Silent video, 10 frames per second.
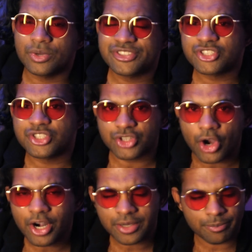would
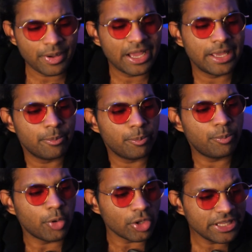start by
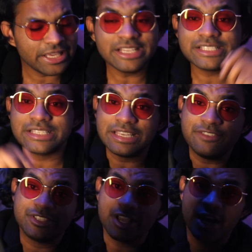pulling his sleeves